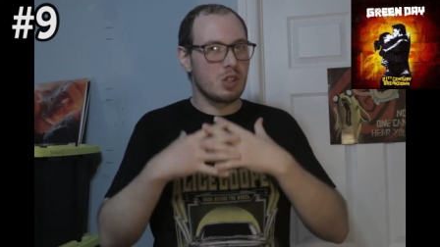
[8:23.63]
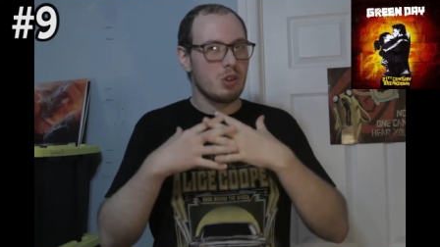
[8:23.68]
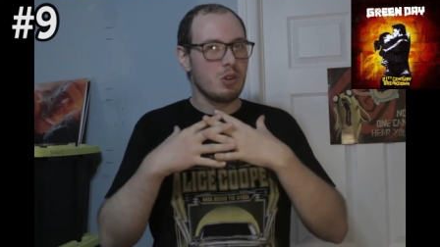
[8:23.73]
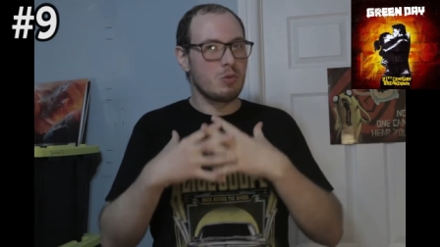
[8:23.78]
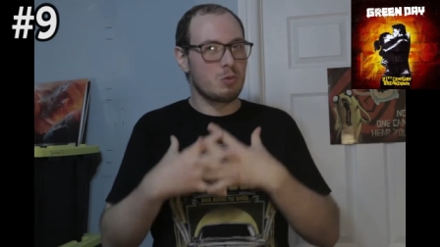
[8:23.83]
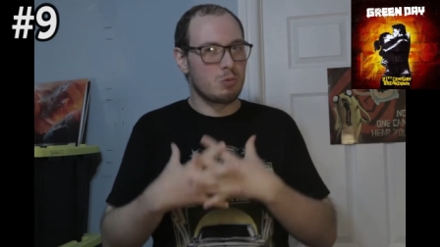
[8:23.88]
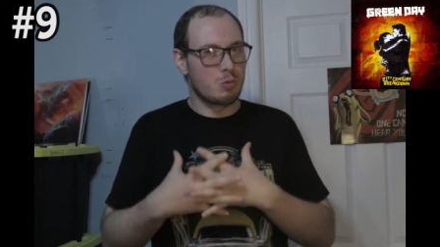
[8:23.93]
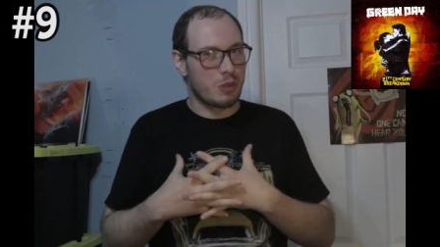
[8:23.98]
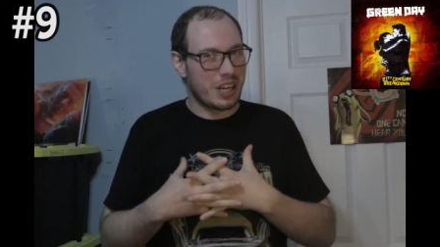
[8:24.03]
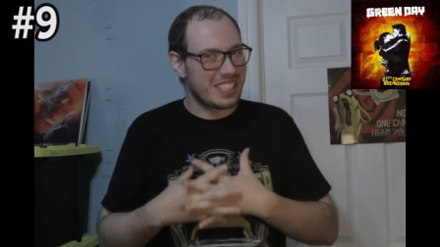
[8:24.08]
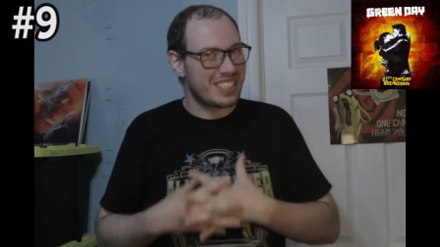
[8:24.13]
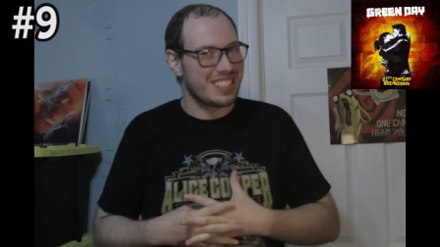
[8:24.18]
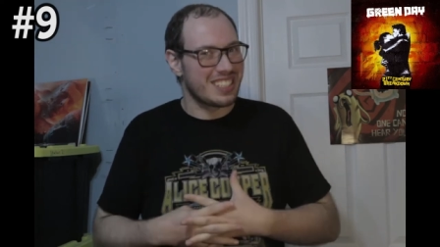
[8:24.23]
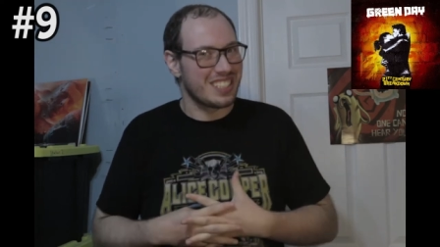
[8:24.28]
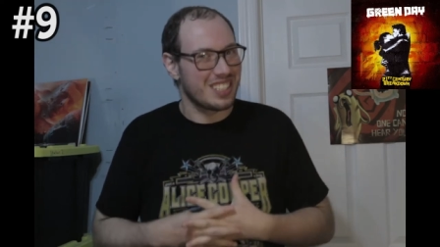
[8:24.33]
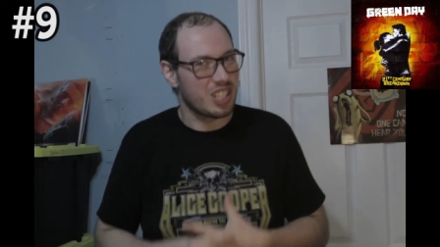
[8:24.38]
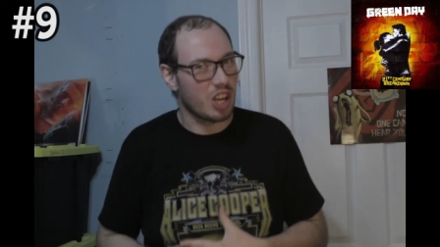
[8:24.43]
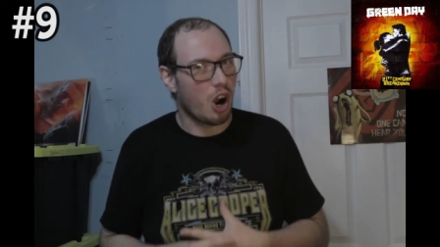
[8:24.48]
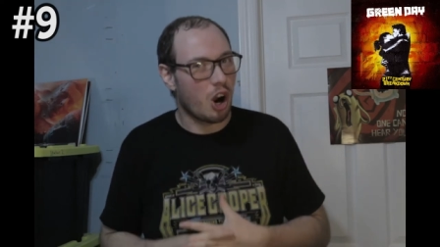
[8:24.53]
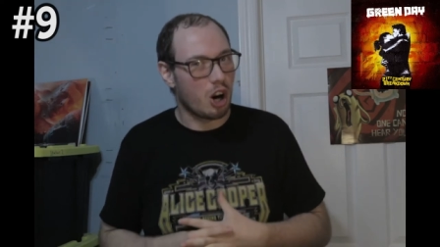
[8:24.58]
with
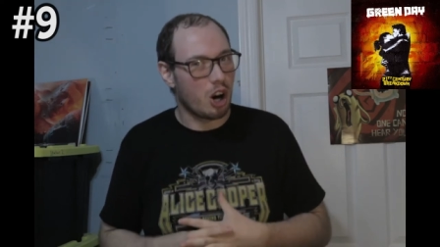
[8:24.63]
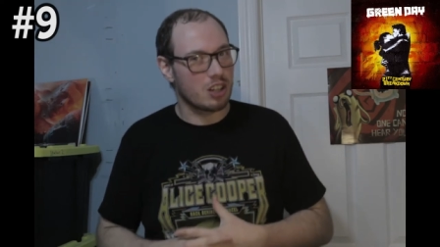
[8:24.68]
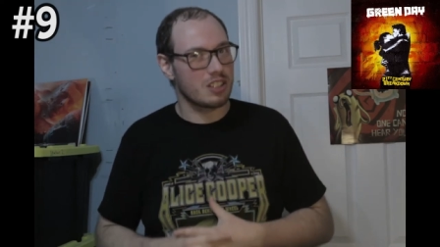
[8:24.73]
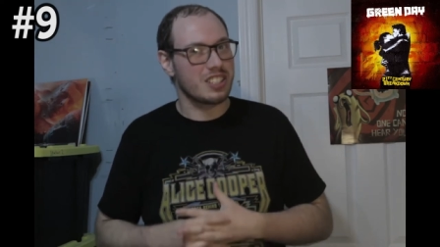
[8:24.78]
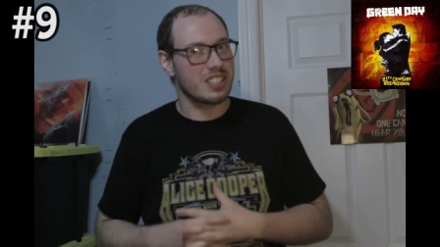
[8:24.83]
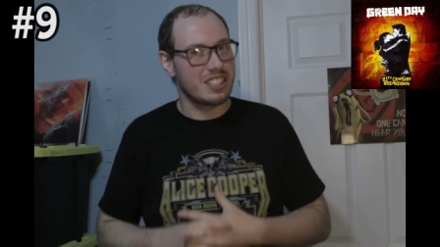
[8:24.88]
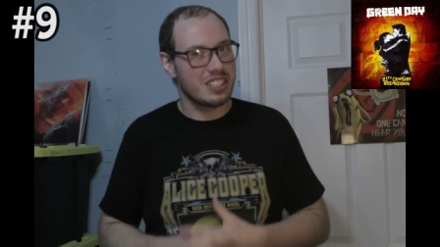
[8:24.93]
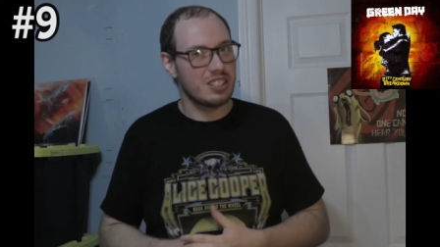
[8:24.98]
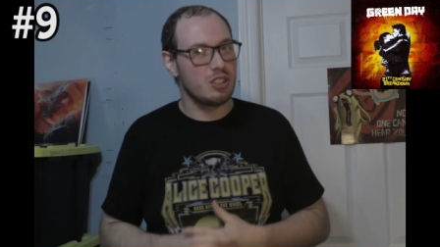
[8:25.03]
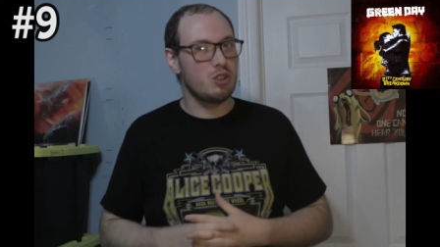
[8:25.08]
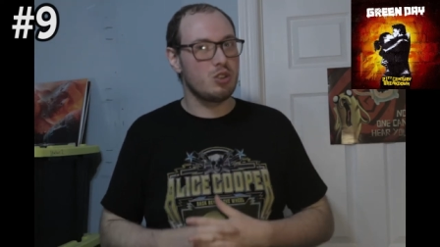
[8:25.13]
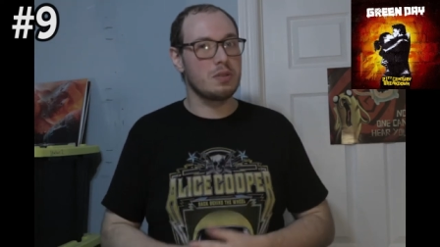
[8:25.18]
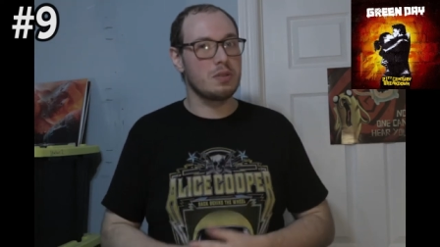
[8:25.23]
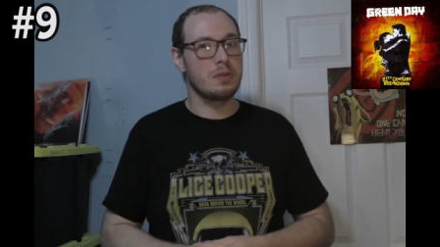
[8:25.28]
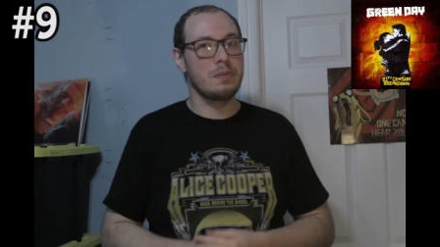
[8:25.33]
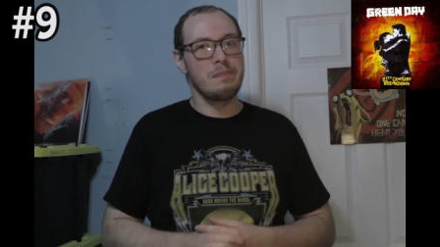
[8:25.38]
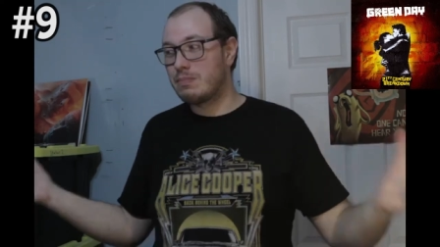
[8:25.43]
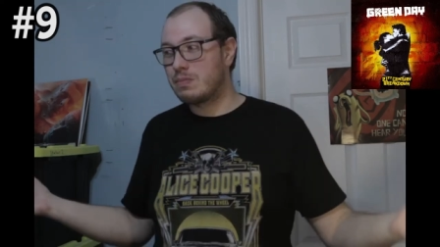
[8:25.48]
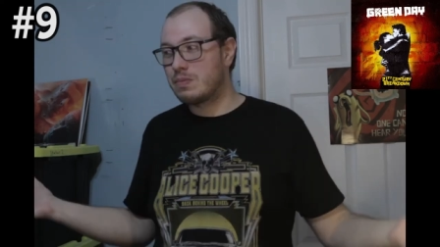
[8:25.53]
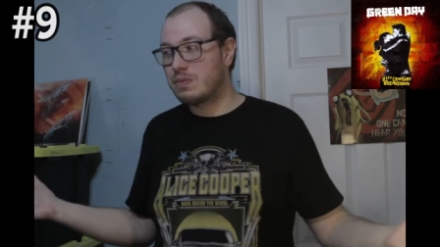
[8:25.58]
Restless Heart
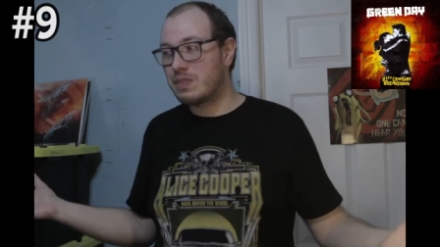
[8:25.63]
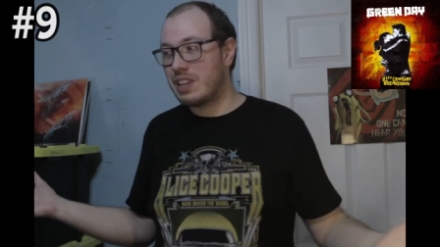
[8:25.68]
Syndrome.